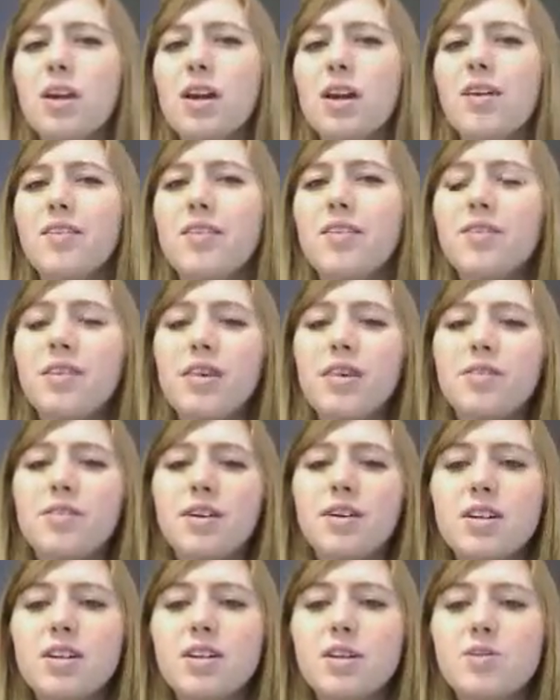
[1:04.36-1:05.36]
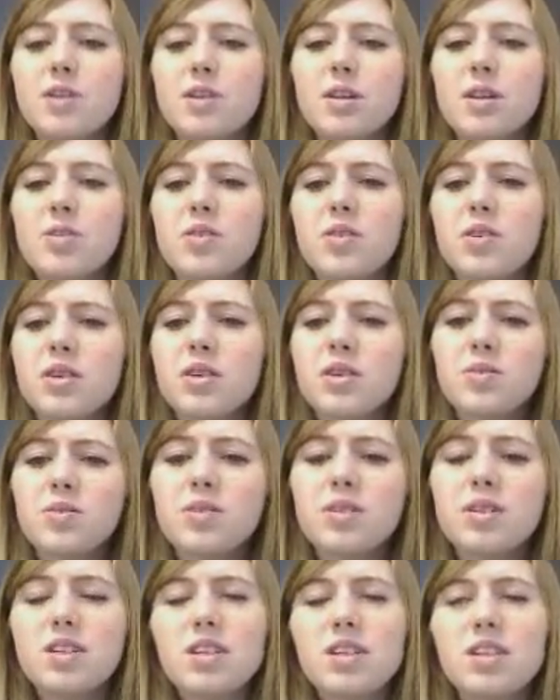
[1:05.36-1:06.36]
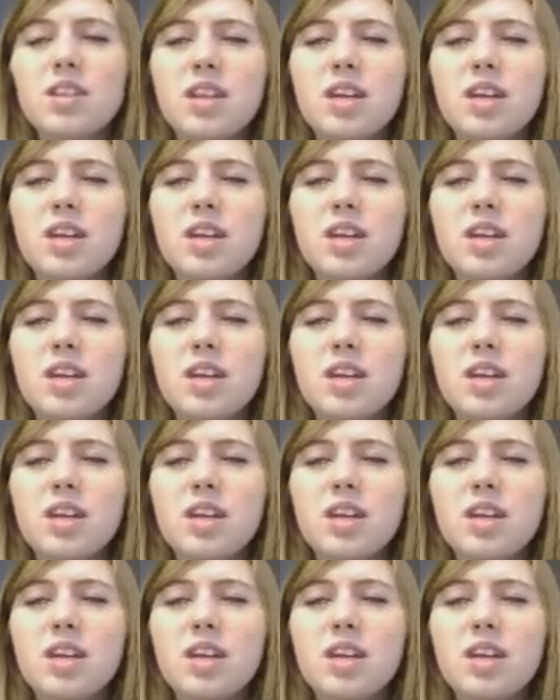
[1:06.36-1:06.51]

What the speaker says: I have the right ones, but the first one is